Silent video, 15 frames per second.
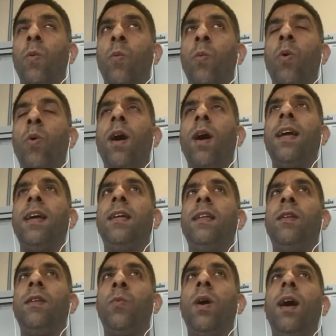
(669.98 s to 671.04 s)
what
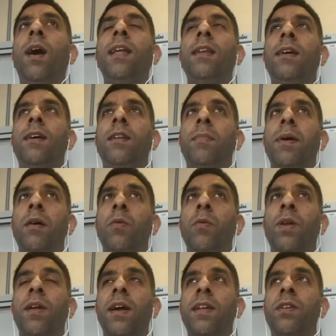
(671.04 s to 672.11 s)
I learn about
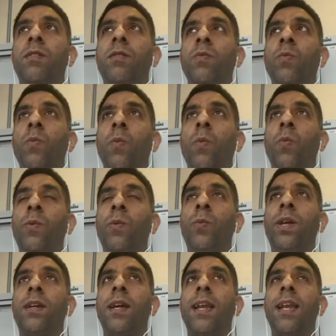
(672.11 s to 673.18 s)
when
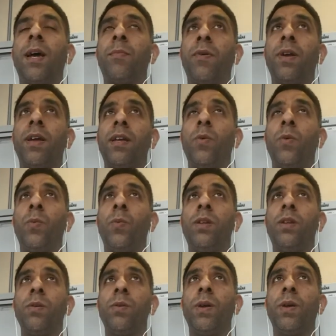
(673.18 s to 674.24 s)
we collaborate, when we
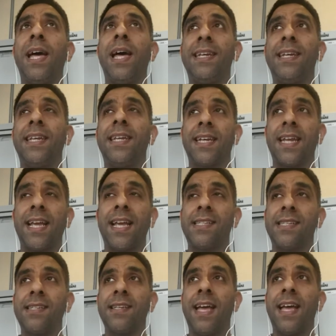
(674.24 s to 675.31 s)
do L&D
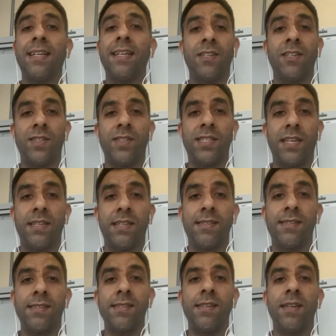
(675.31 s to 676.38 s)
Connect
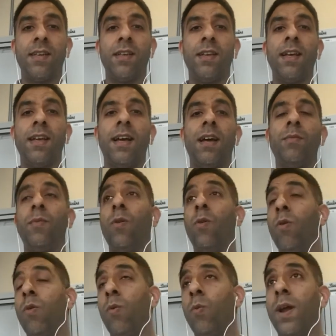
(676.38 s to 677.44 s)
activities,
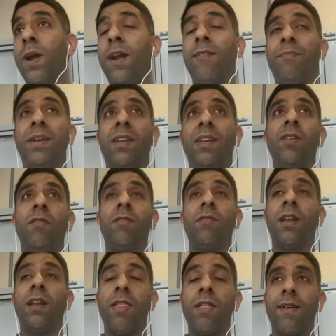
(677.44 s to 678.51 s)
or when I've been involved in
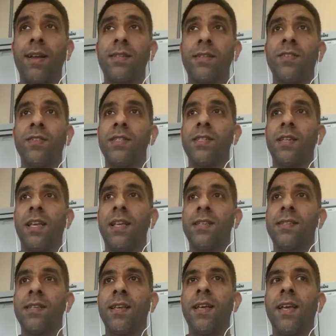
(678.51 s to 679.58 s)
other
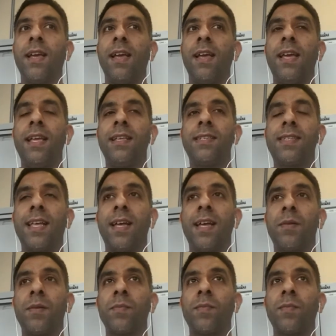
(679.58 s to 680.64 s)
activities, is that